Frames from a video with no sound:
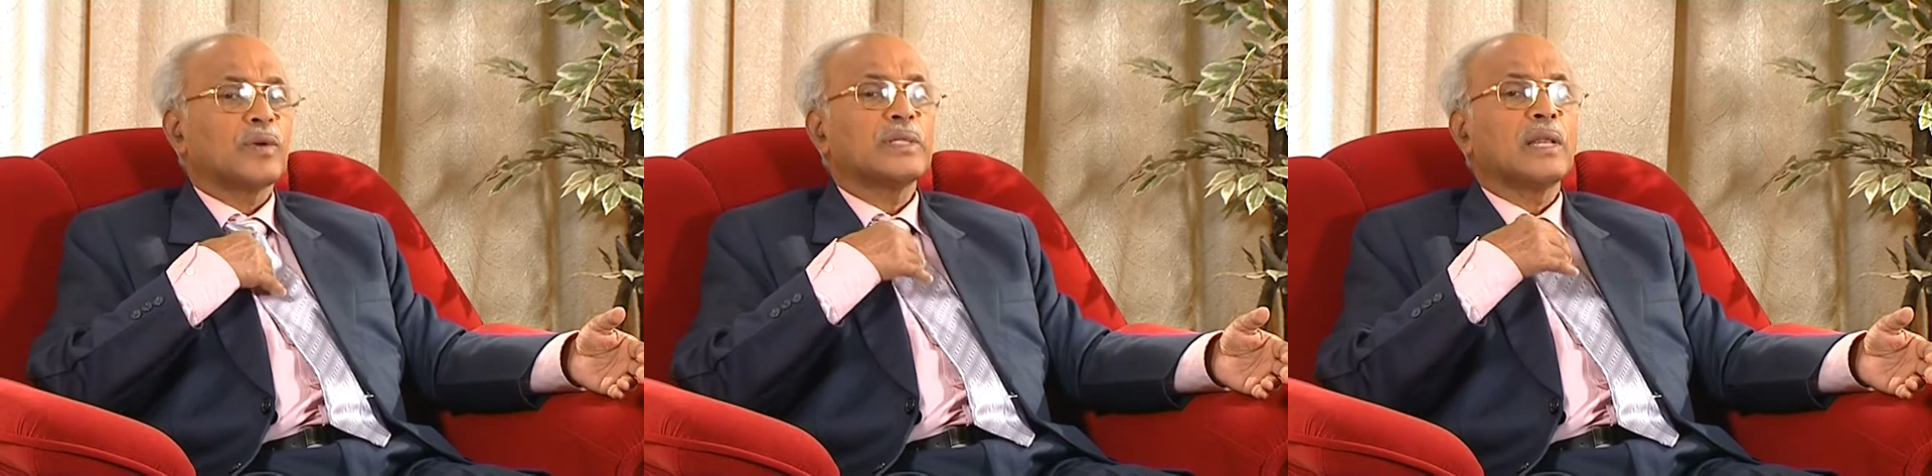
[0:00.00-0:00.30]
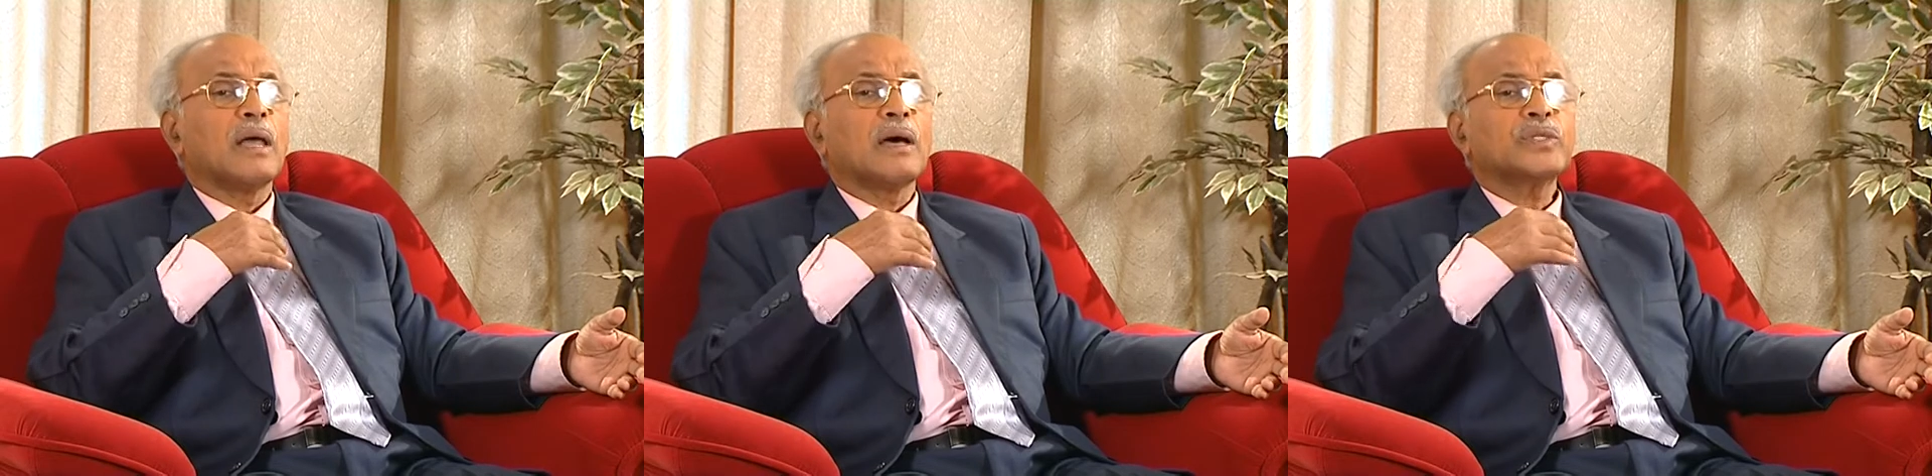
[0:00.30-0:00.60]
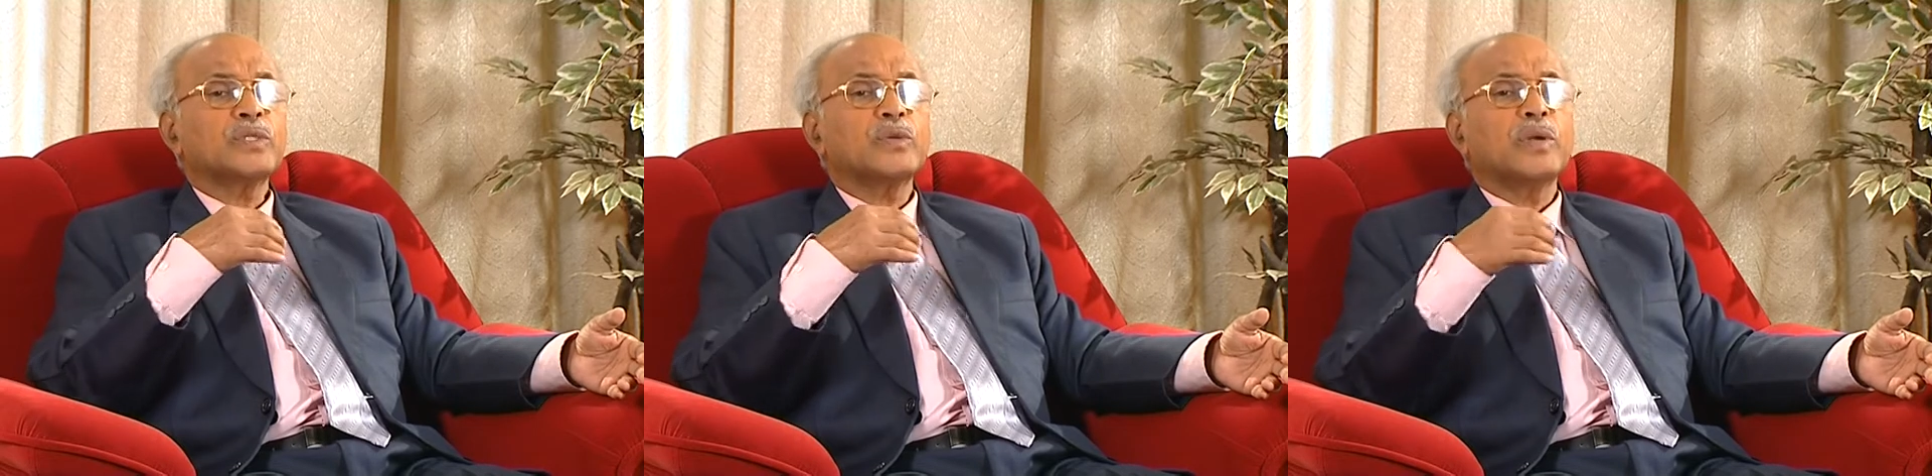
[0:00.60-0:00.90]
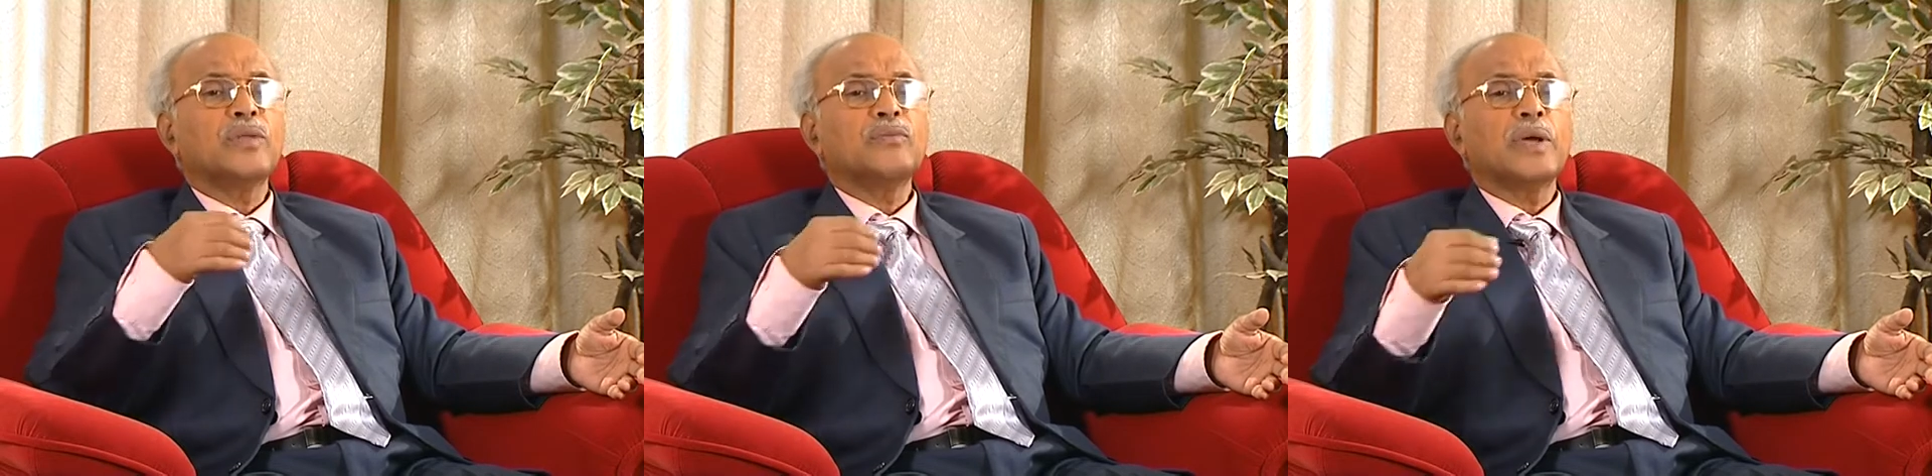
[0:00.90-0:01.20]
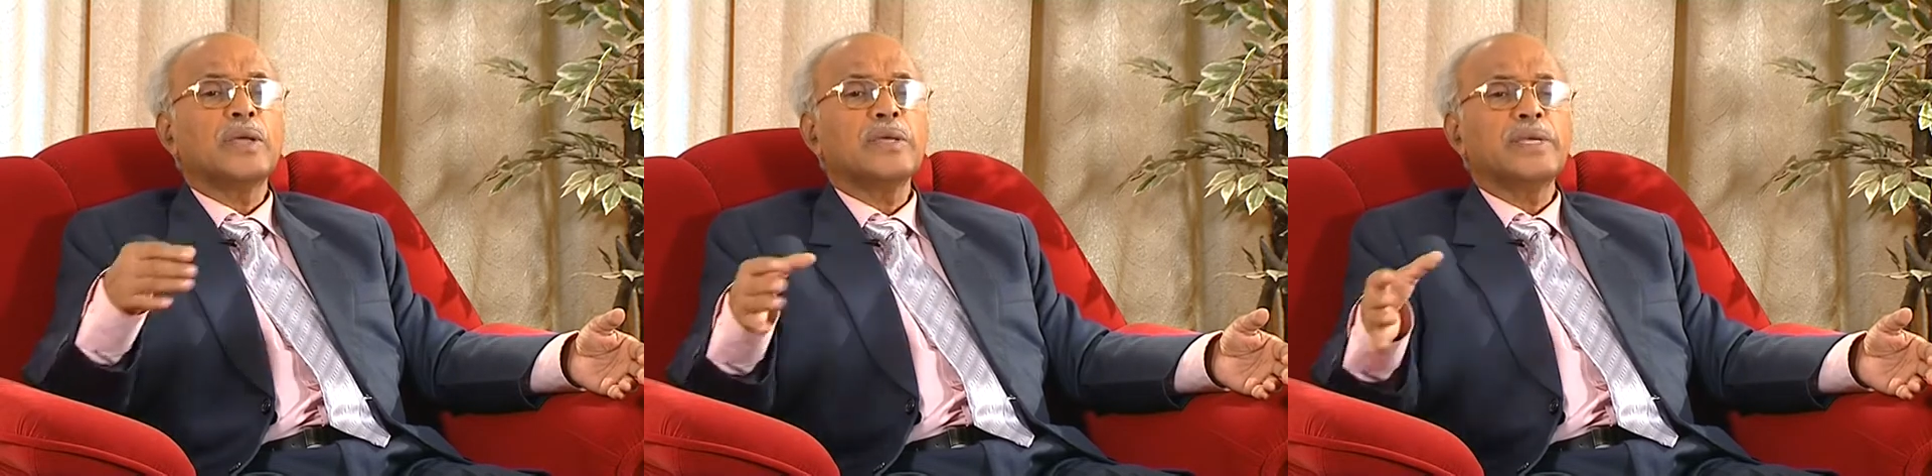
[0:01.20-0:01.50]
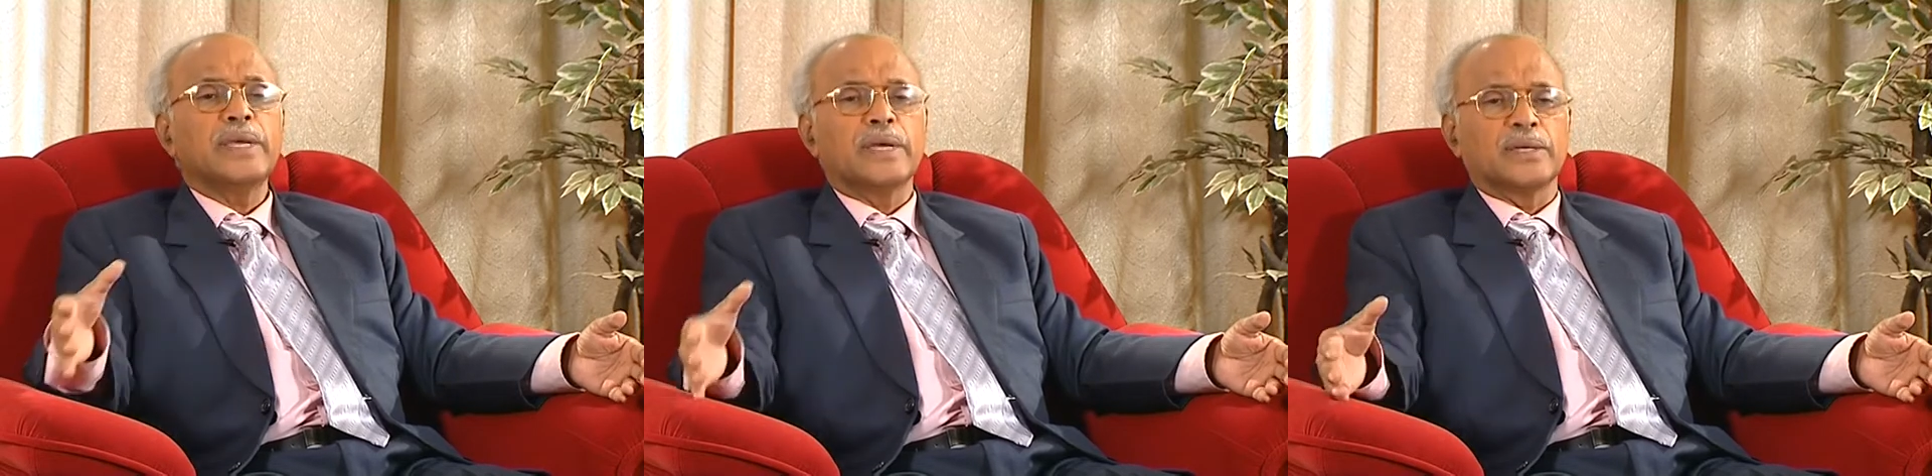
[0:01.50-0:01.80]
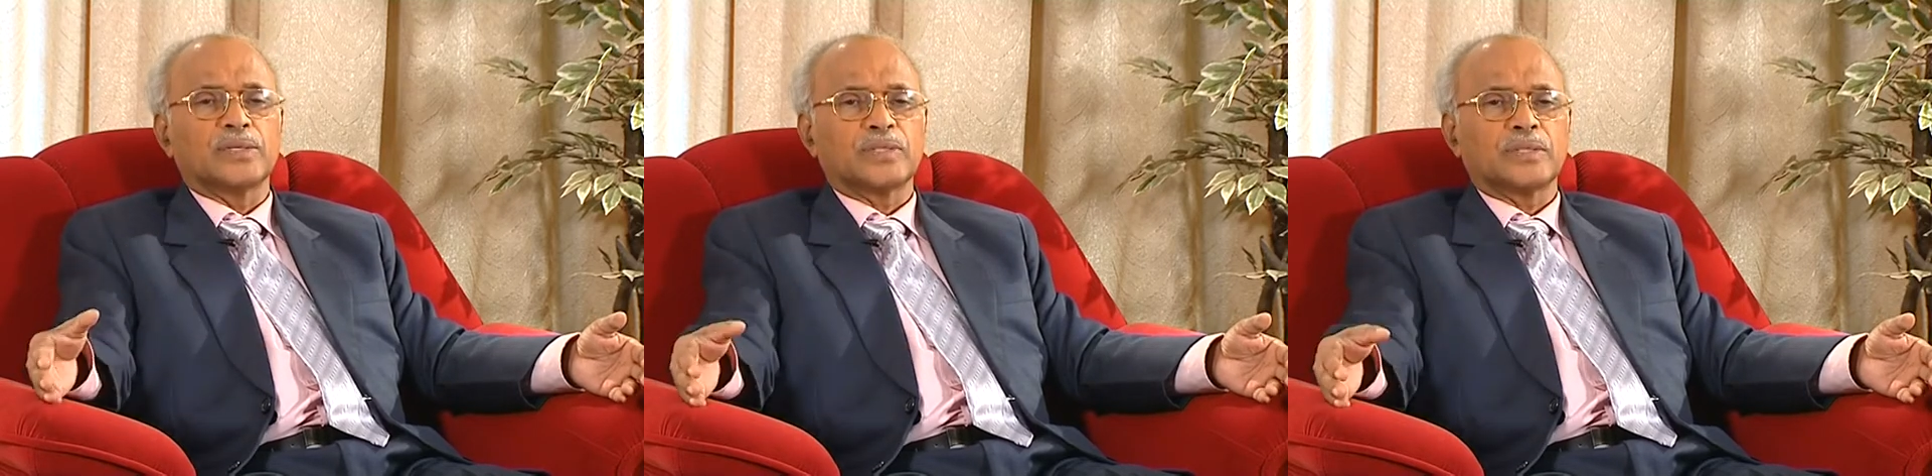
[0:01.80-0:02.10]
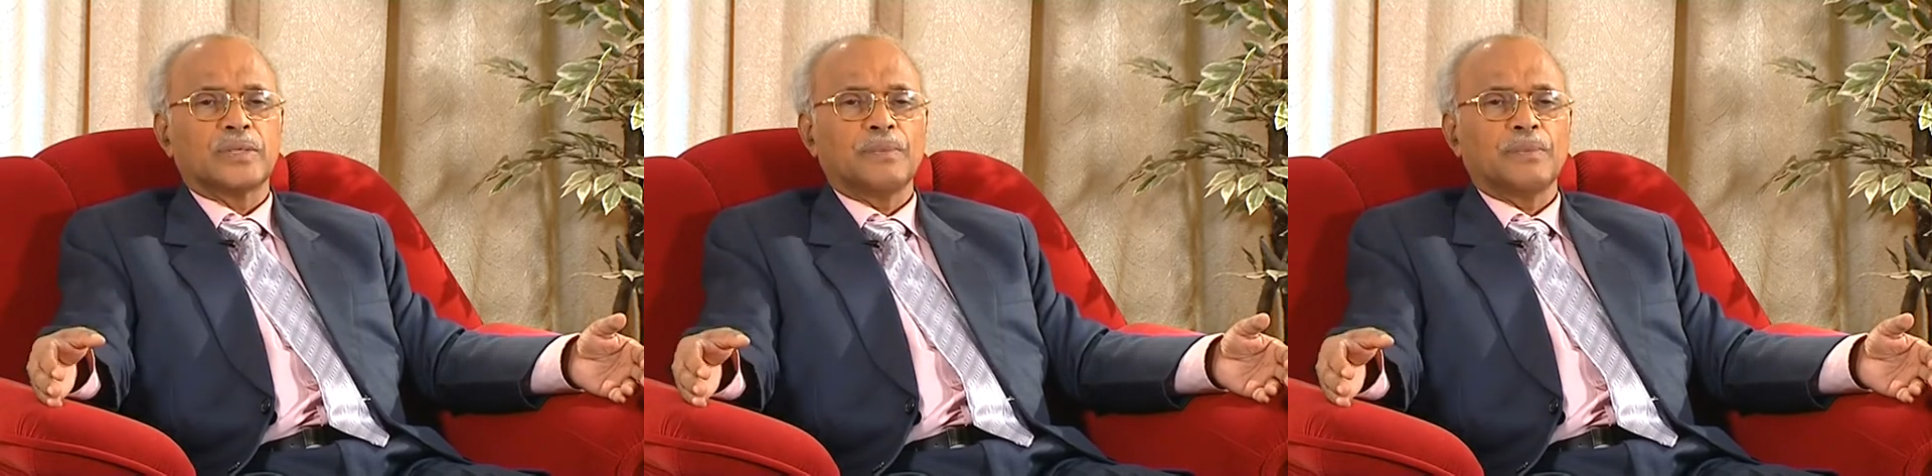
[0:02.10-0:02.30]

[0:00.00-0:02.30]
last 25 years.